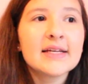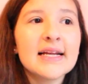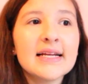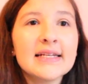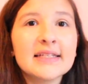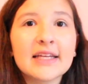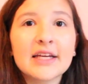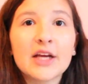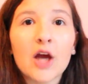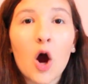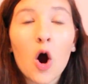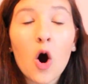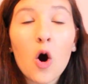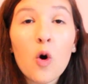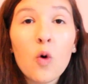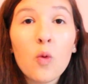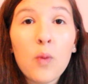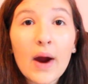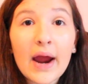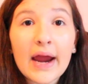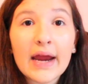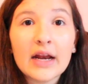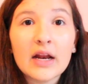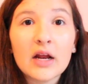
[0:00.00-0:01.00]
So he's like, oh
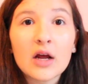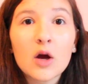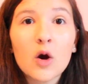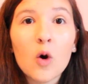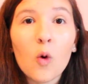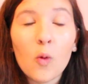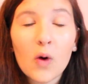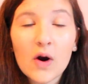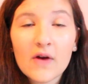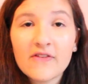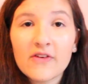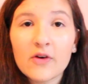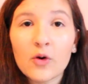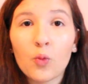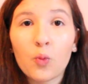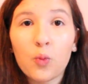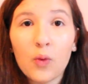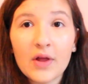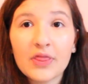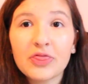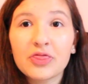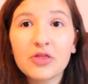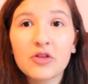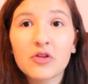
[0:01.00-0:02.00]
wait, what if it
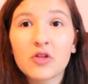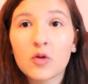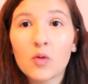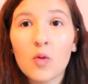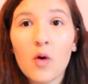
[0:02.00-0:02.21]
went through the